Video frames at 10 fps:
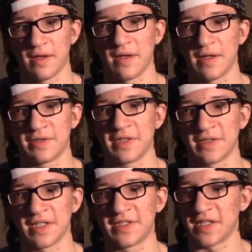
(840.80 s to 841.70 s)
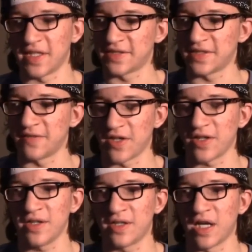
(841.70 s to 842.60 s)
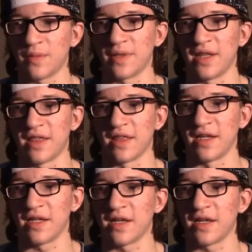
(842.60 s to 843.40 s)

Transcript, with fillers: it's just it's it's a very common thing I